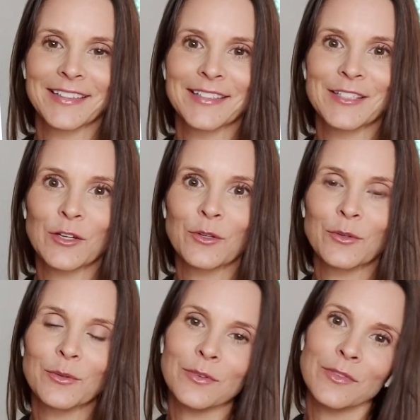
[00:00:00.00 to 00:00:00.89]

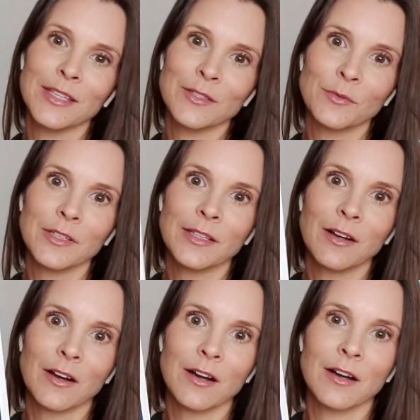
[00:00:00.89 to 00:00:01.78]
So these really
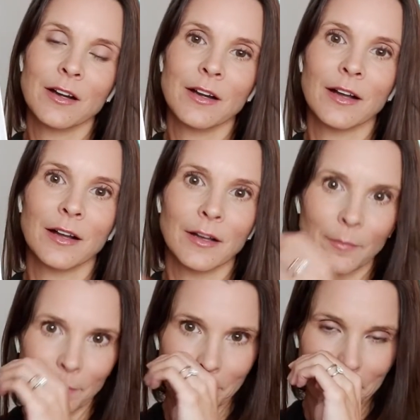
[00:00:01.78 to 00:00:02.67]
are
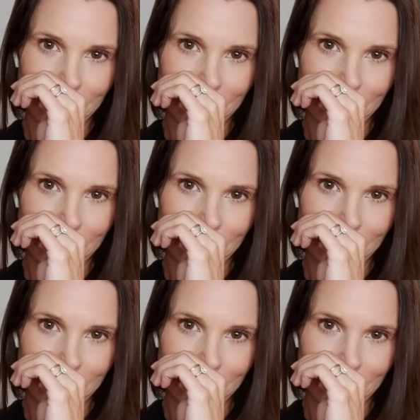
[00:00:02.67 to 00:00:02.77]
um,